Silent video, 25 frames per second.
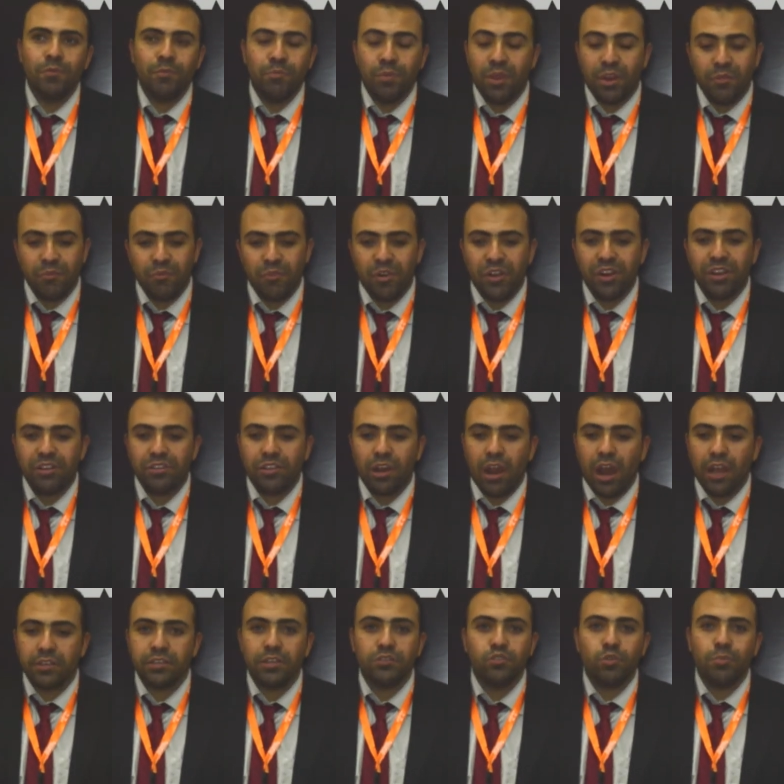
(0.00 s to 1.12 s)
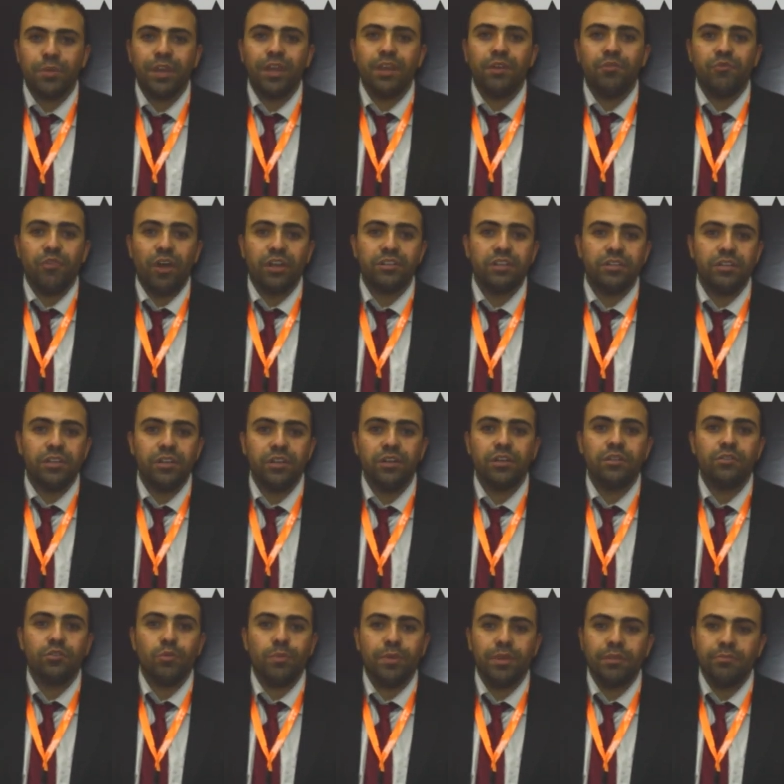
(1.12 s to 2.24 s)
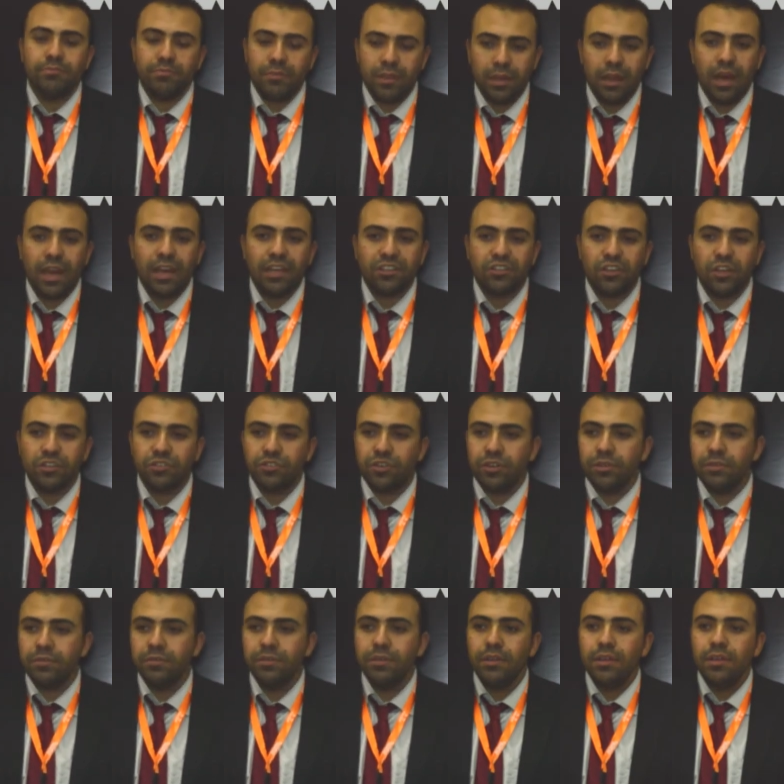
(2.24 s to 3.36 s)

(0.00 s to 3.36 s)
been very delighted to be invited here to Alexandria